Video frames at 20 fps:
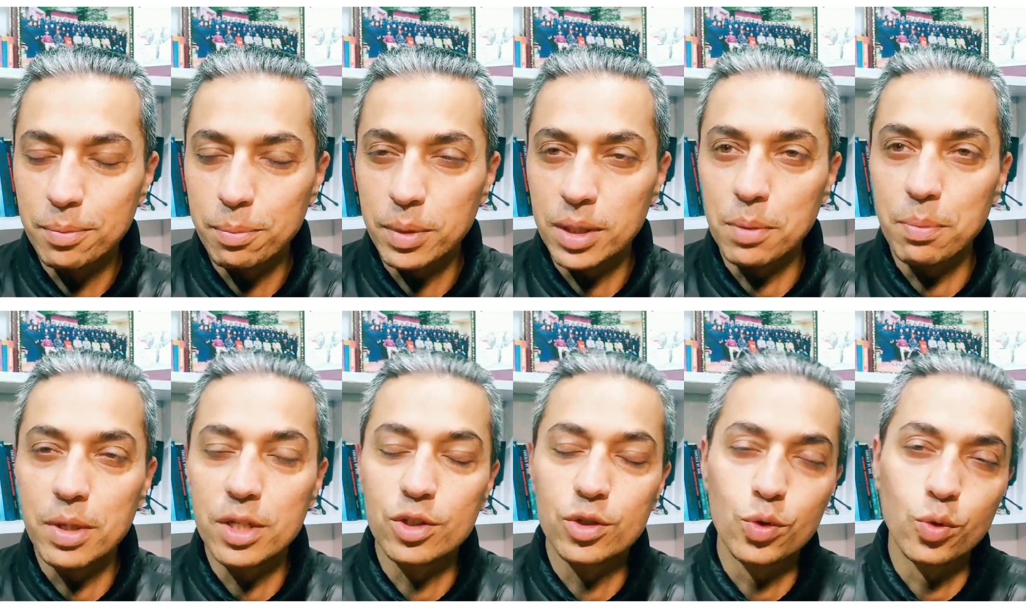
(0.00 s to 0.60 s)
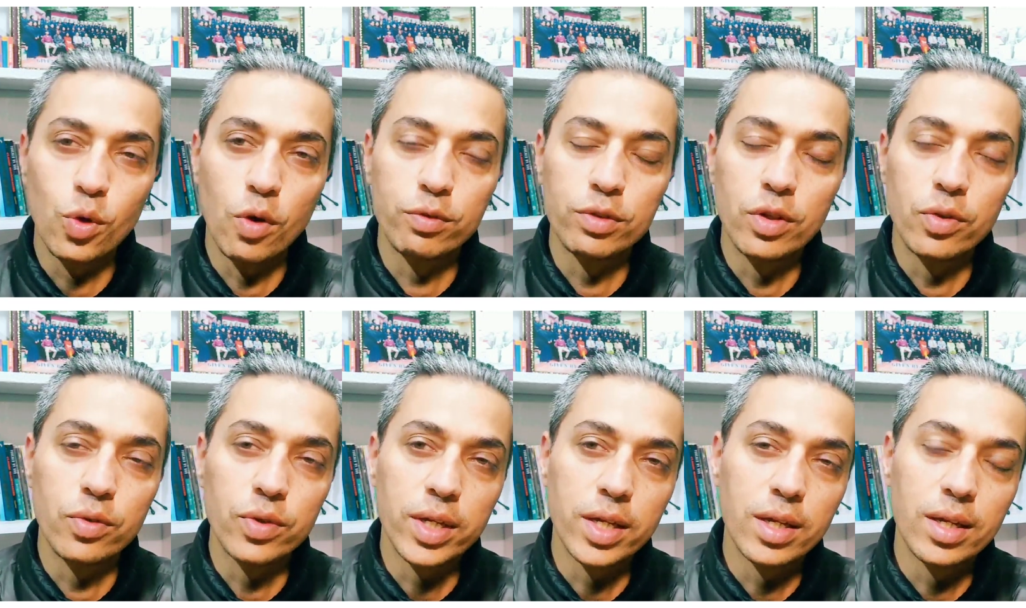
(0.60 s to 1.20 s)
but the bestower of the
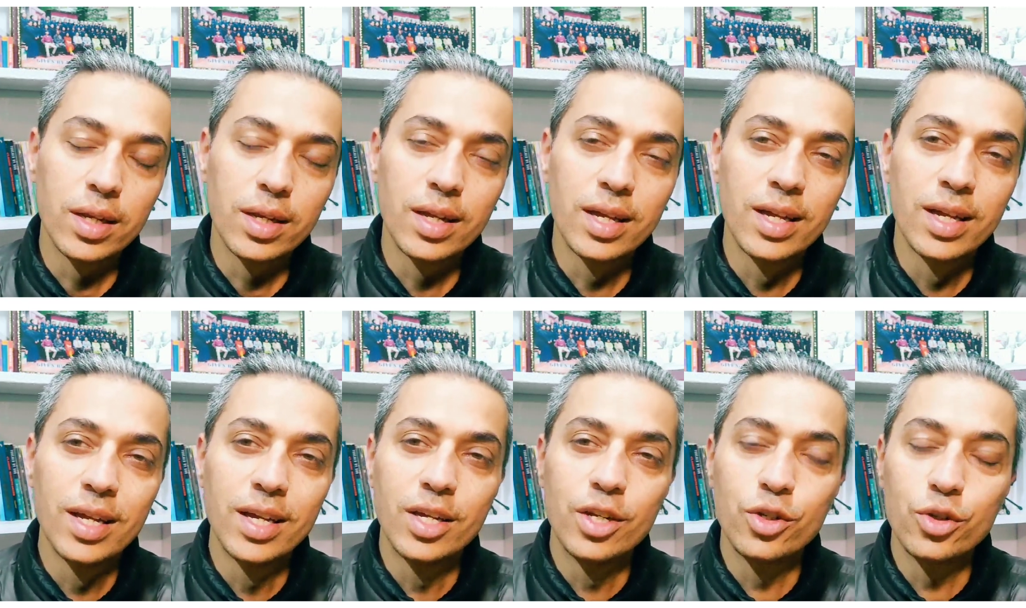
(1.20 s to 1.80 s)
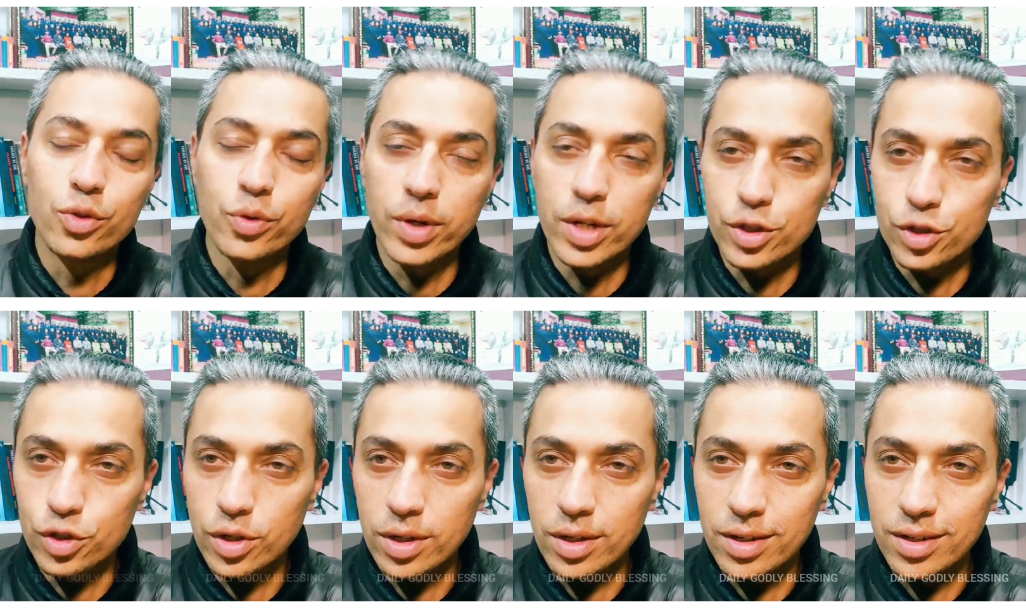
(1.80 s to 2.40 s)
real
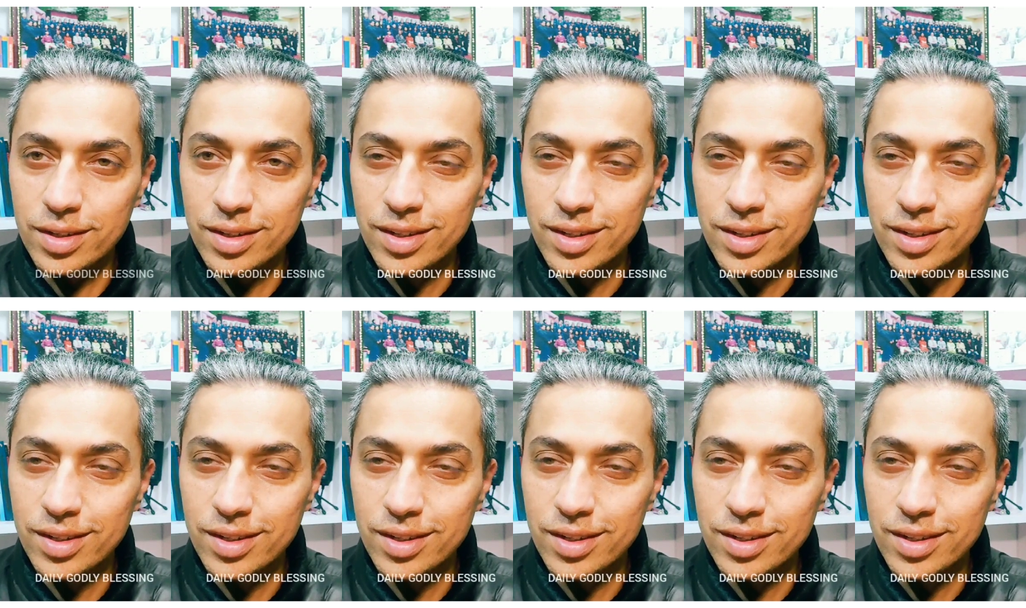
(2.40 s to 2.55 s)
treasure.